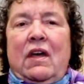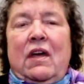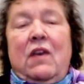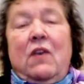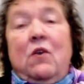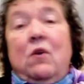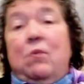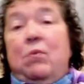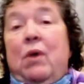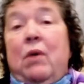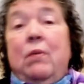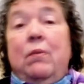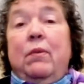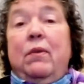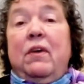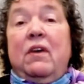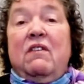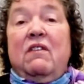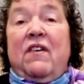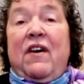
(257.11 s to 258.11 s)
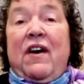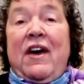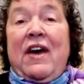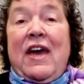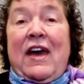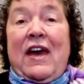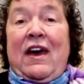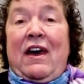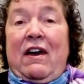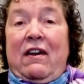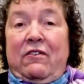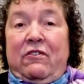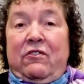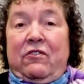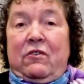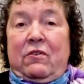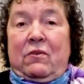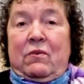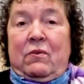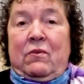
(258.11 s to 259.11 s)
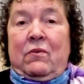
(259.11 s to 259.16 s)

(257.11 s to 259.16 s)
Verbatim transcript: You know, probably if I asked